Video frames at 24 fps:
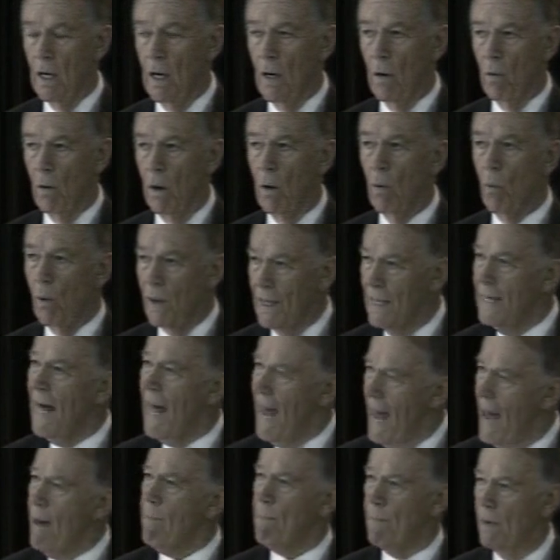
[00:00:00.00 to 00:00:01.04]
Well, what had
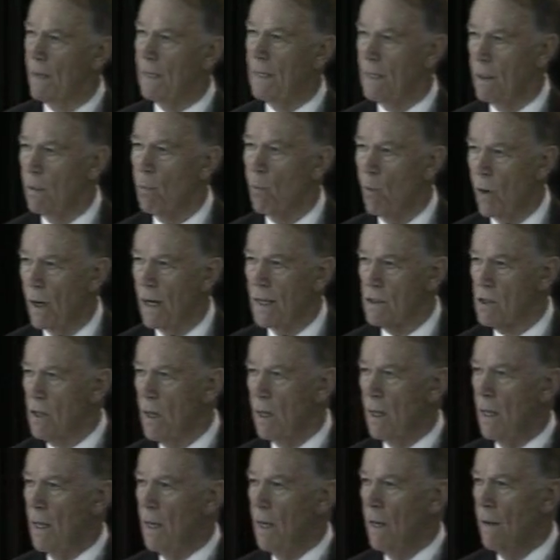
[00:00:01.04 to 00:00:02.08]
happened was
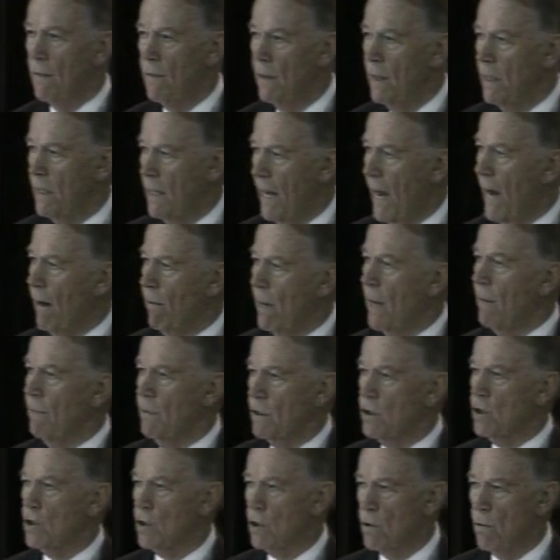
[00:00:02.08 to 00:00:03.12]
that out on
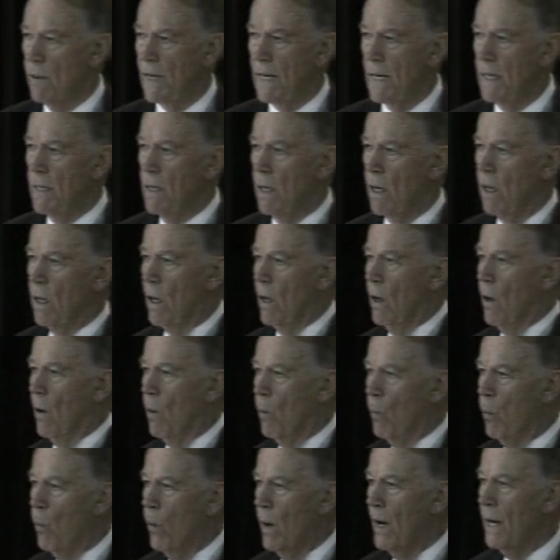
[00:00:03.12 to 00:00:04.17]
the street,
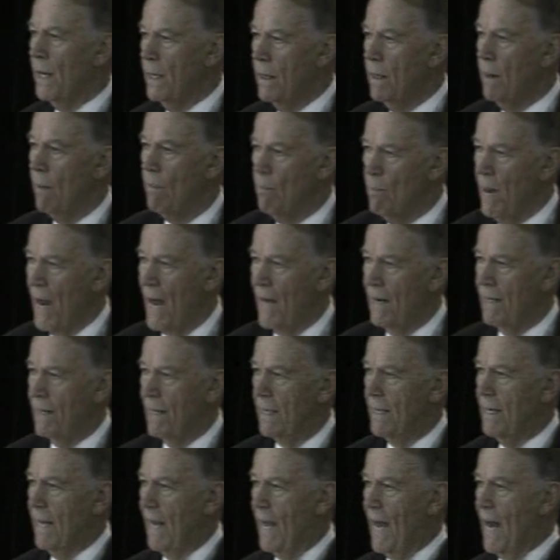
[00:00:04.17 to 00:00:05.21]
one
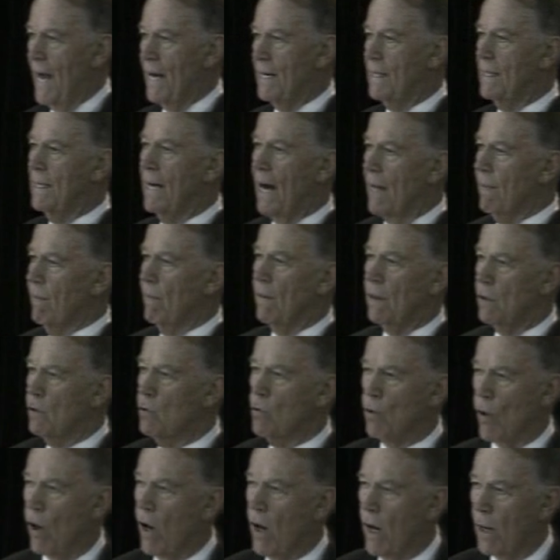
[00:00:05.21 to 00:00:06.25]
bandit had gotten the
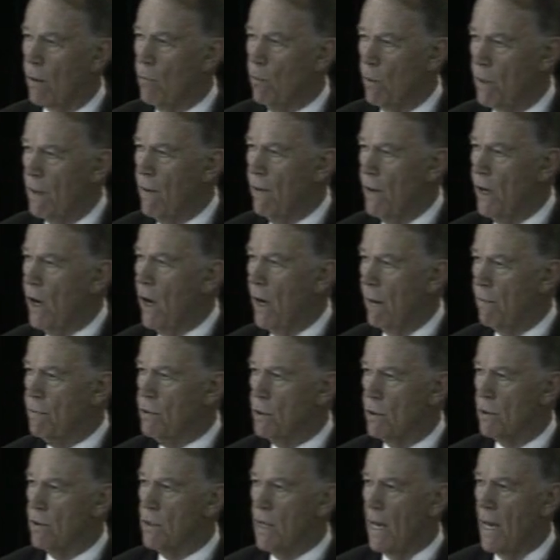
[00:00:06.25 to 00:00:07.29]
draw on one of the
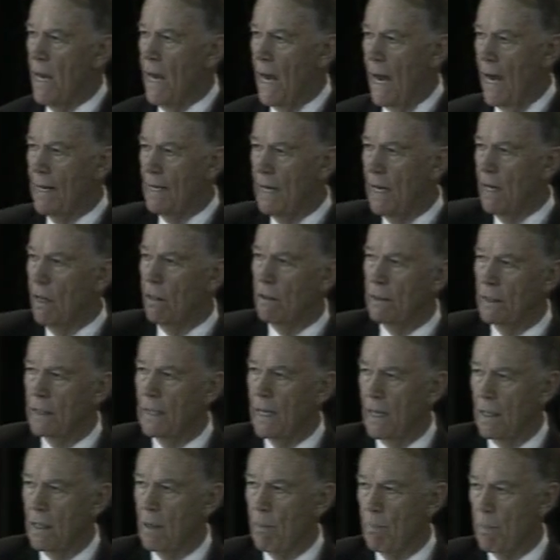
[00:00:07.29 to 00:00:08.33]
officers and held a
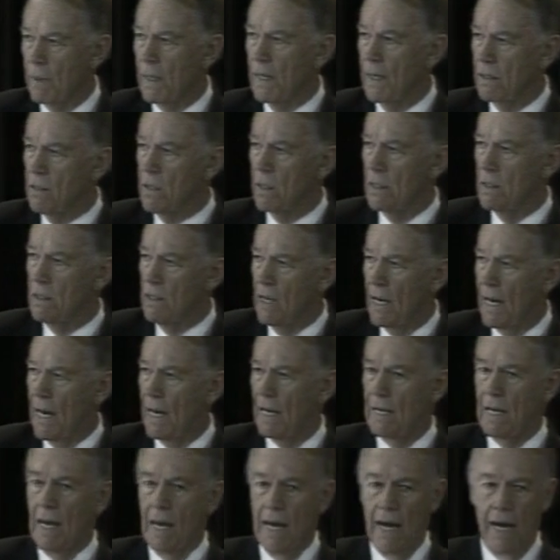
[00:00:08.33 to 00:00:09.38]
gun up against his
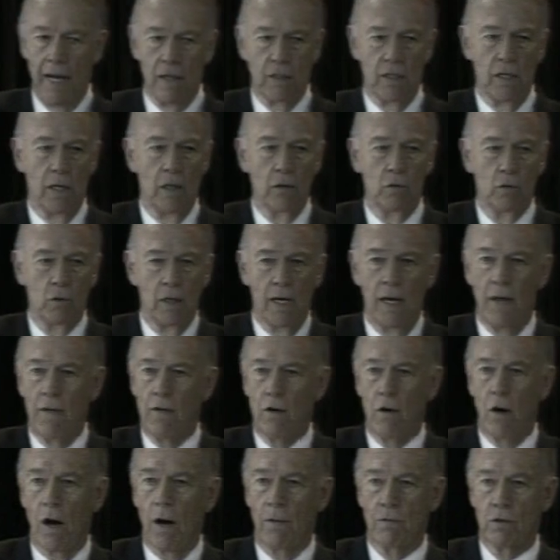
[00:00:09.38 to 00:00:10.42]
head and told the
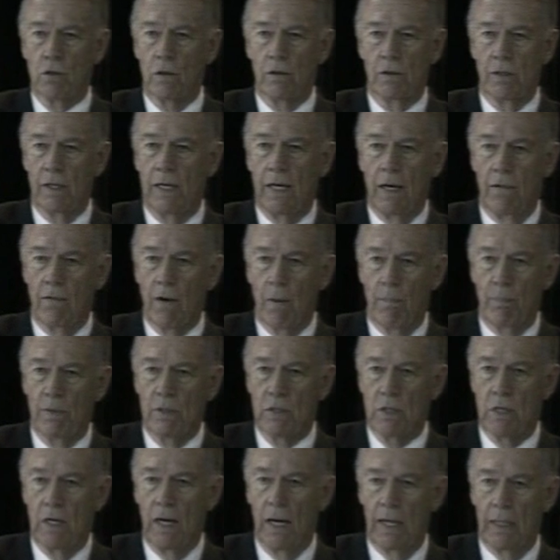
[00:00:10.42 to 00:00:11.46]
other officer to give up
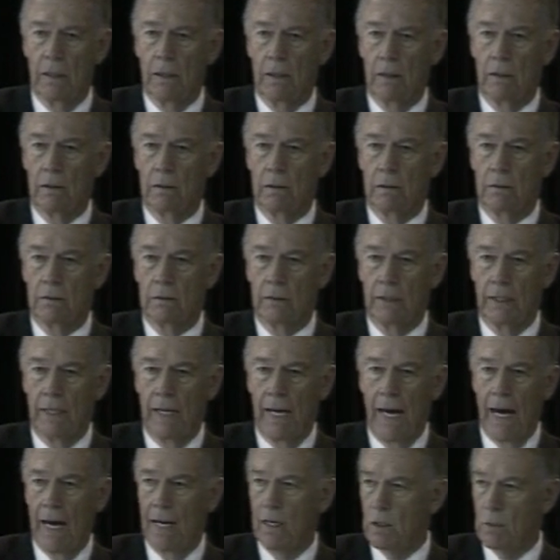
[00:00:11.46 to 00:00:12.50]
his gun, that
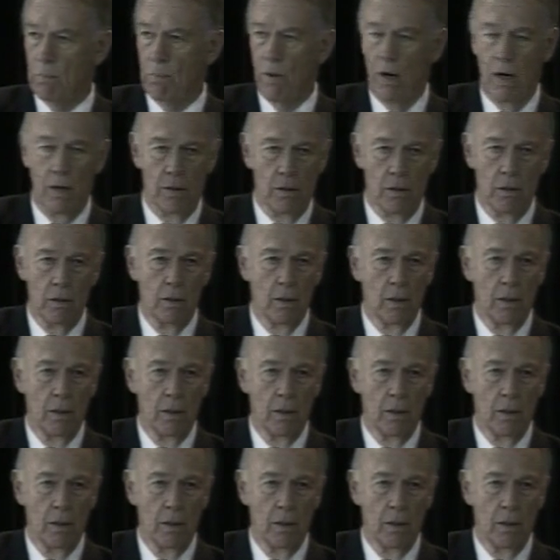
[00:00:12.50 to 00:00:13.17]
he had his partner